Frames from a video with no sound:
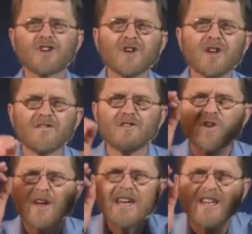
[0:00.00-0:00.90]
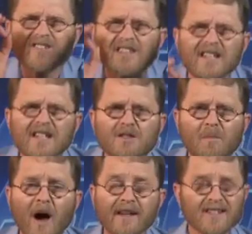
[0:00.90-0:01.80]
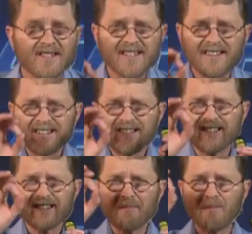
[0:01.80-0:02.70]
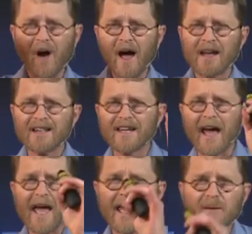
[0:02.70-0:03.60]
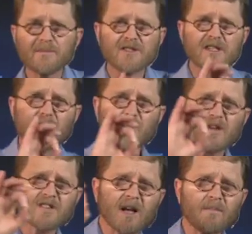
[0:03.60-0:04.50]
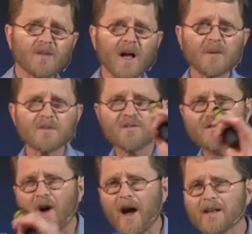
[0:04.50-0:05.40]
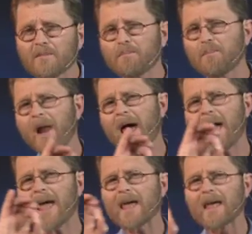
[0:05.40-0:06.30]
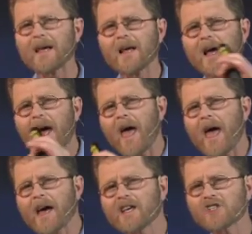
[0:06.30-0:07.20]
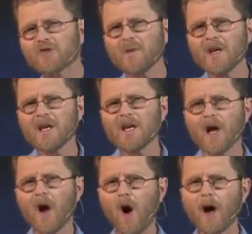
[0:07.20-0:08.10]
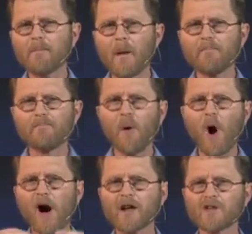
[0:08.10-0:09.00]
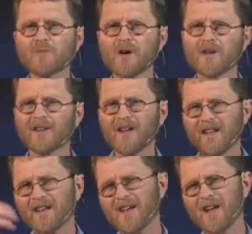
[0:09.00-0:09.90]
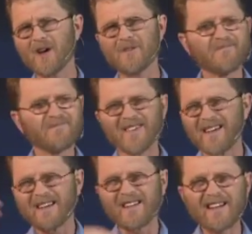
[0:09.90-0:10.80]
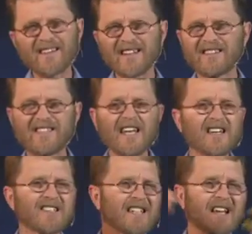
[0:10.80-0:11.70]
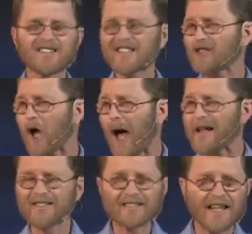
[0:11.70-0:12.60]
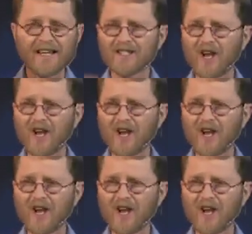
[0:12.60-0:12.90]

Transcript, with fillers: could have reasoned in his mind. And you see, this is the mind games that we sometimes find playing as we are bombarded with, you know, desensitized things